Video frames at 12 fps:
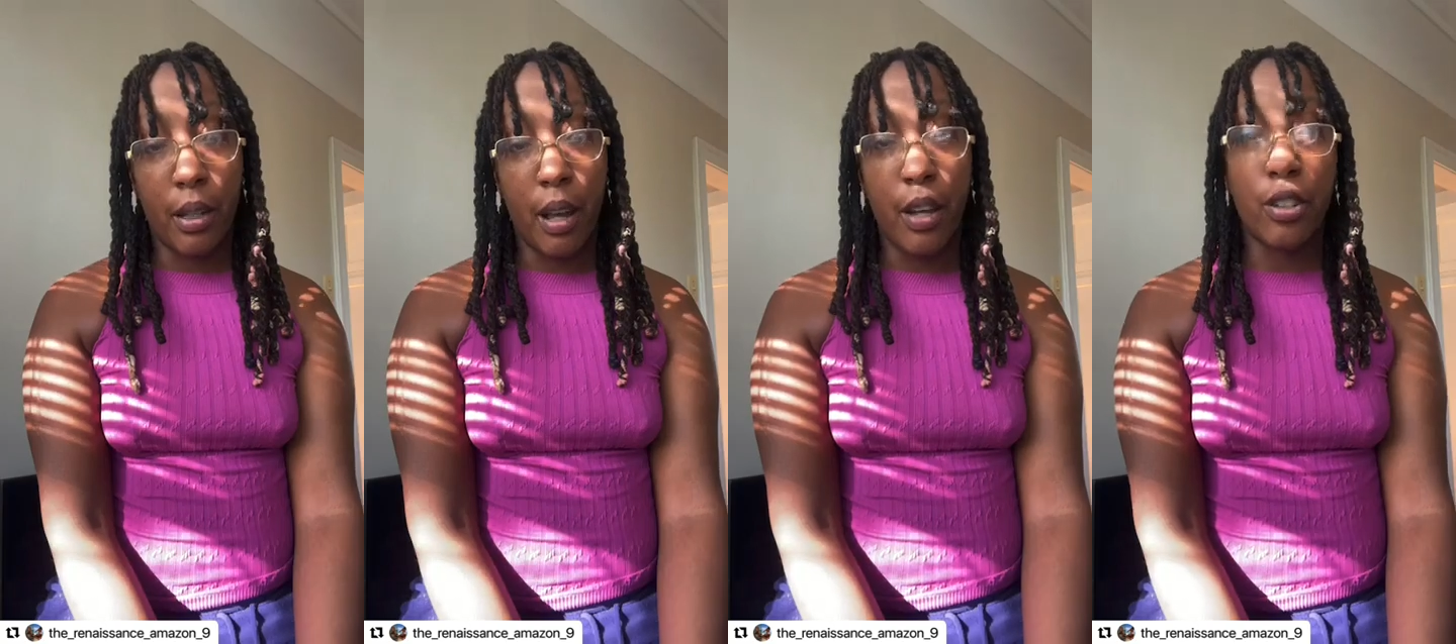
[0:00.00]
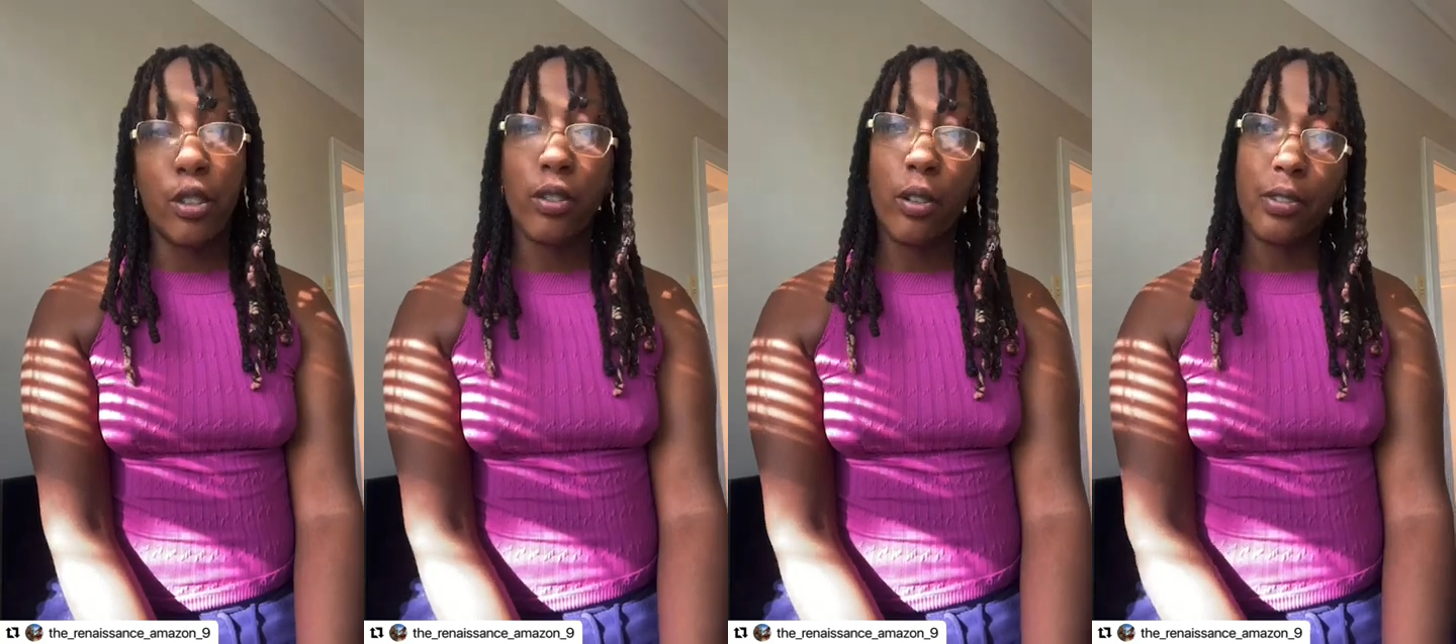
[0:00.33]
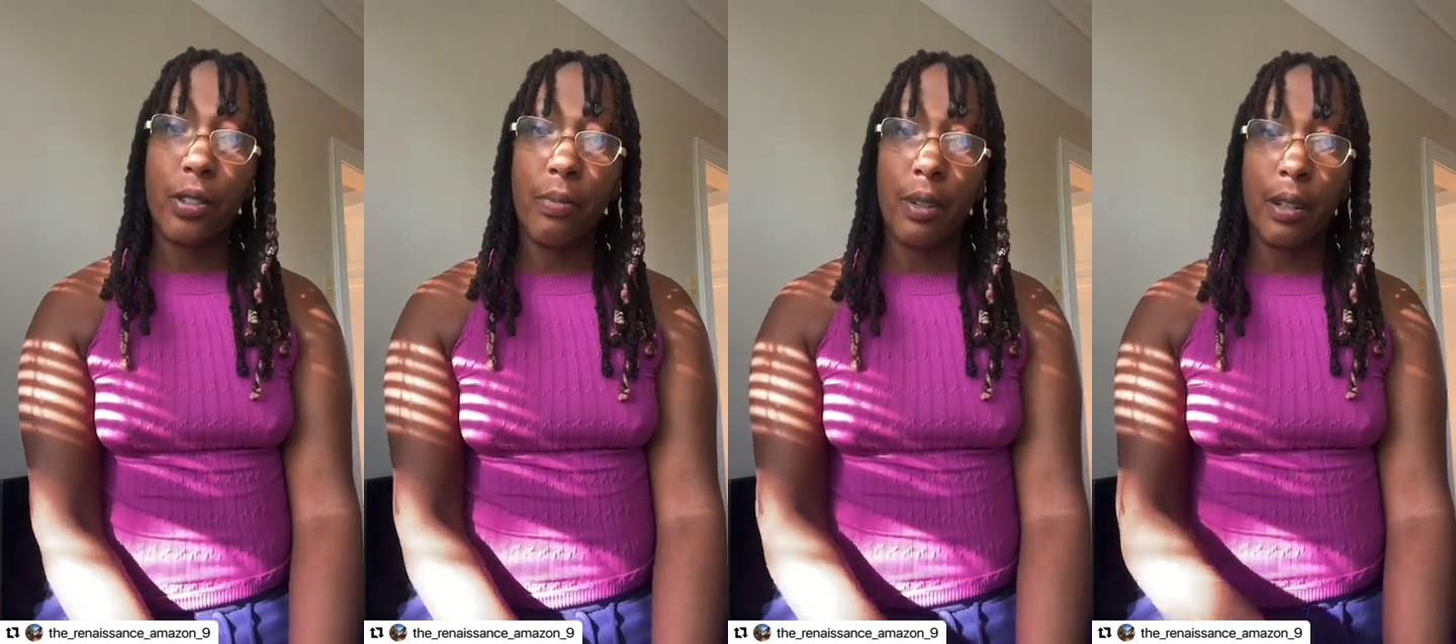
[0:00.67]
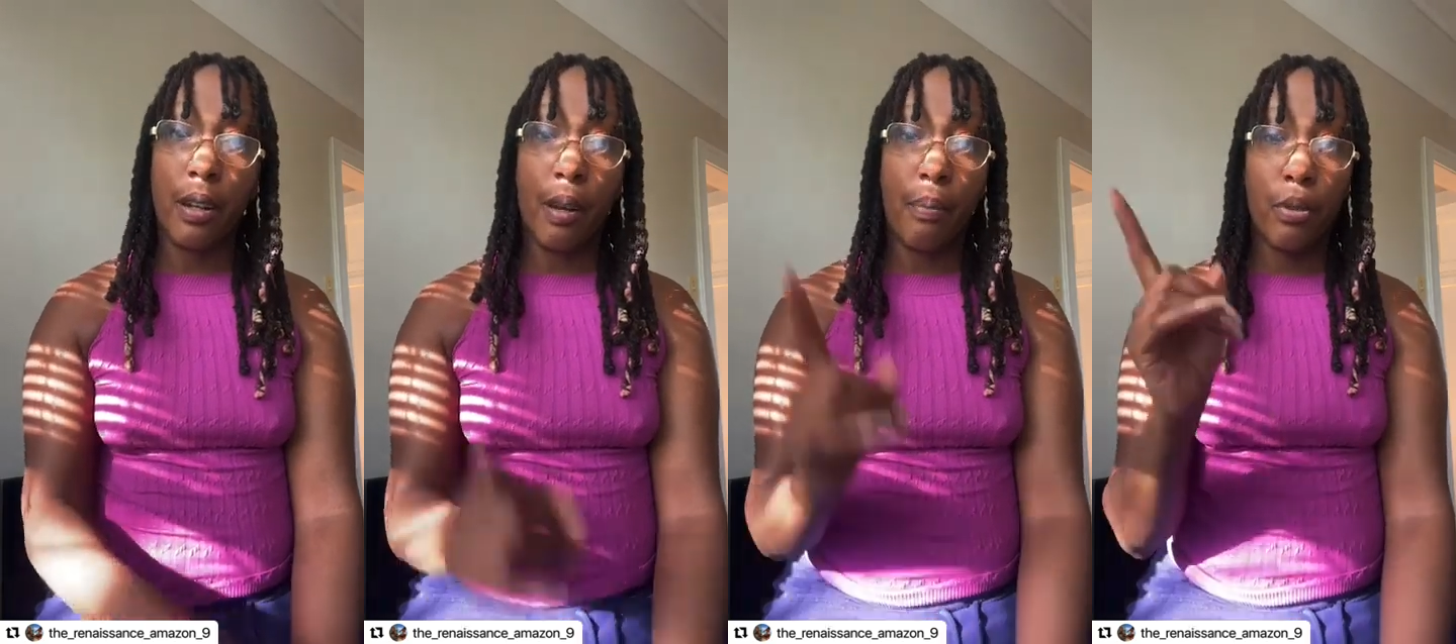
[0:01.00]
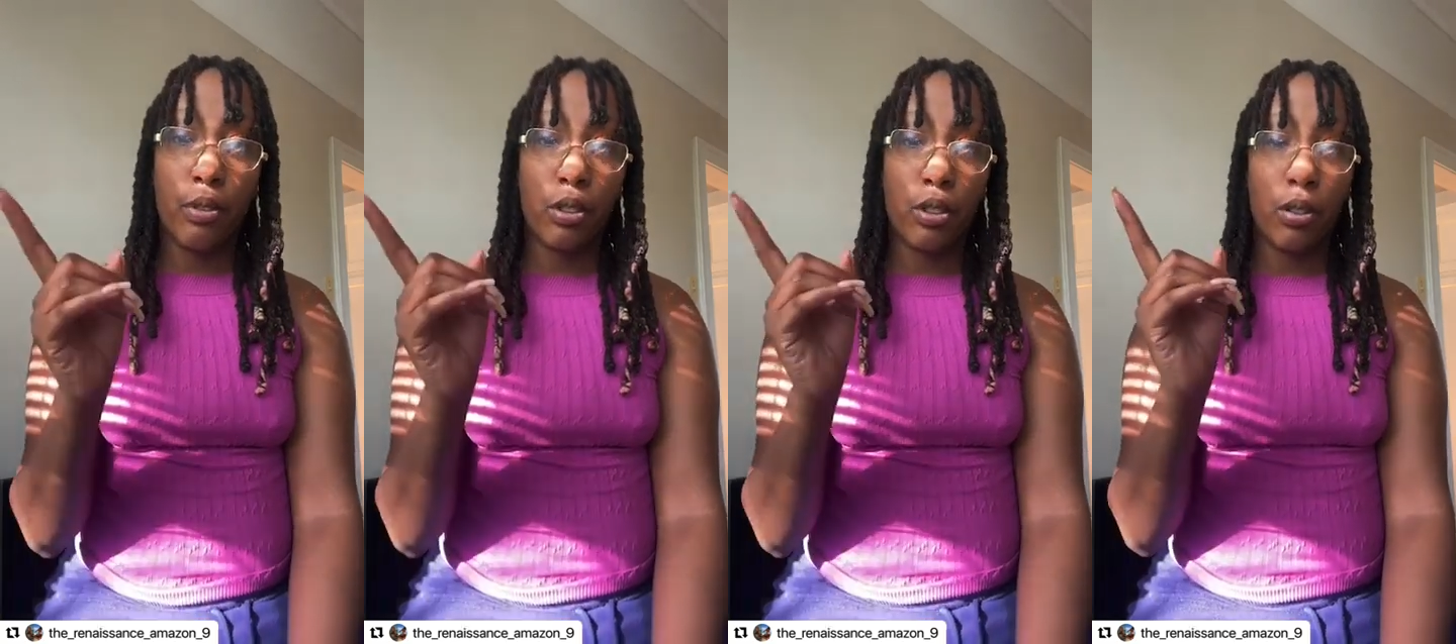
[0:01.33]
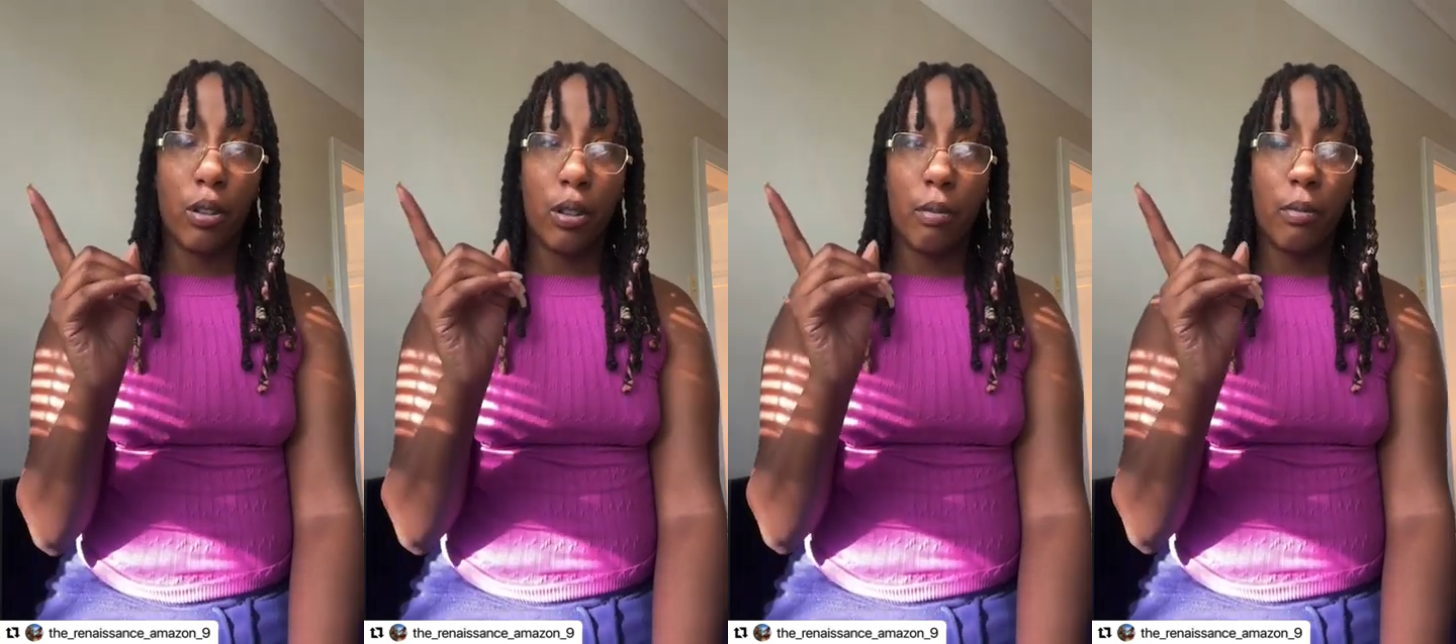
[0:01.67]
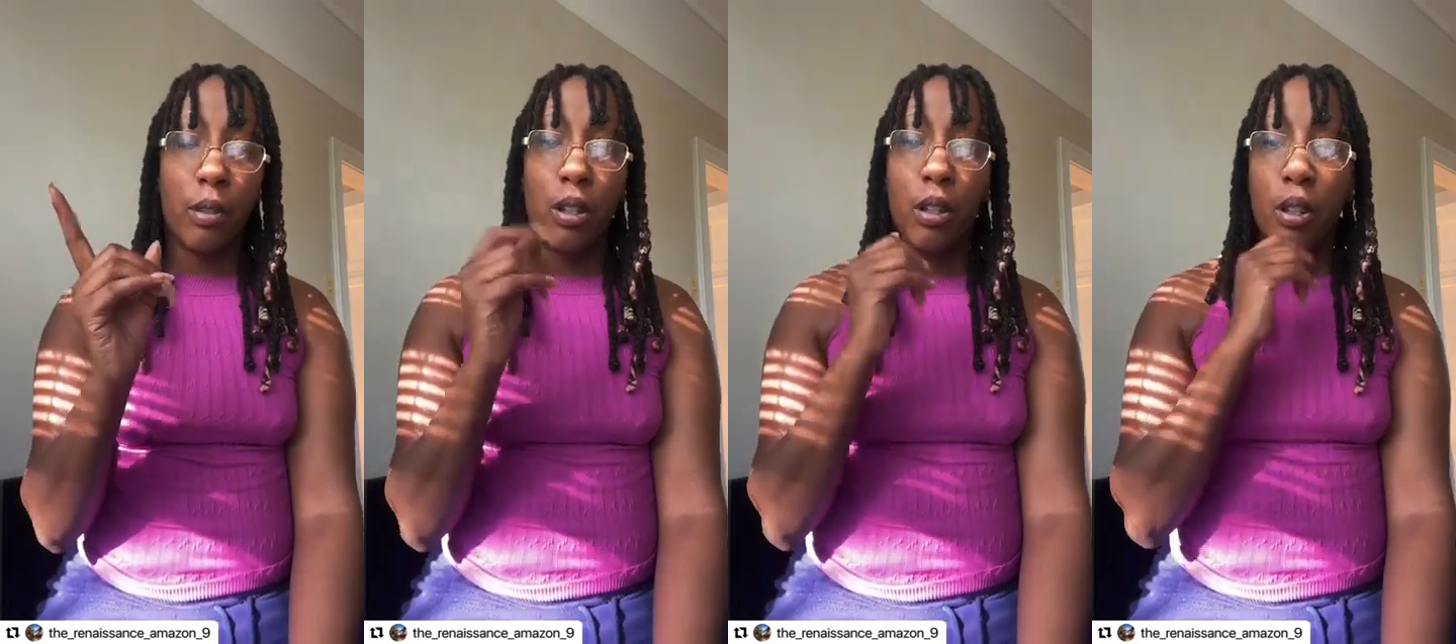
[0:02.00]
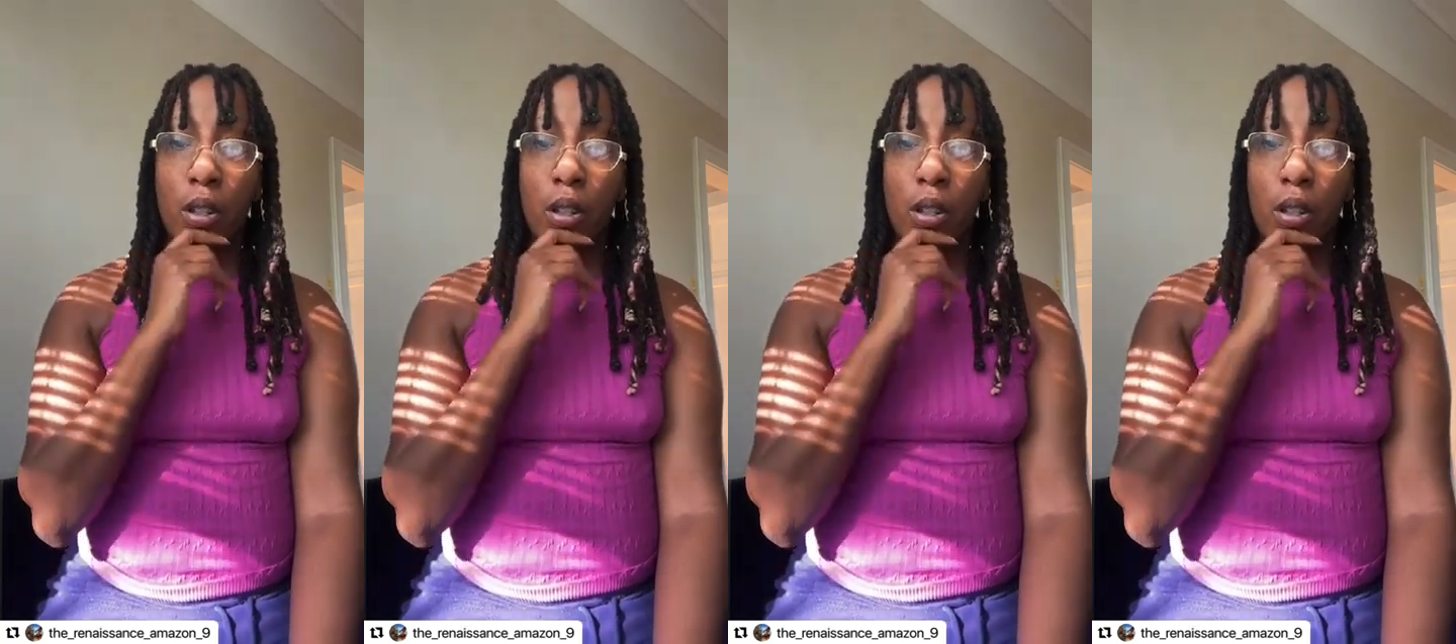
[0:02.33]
Okay, I just saw something that I posted from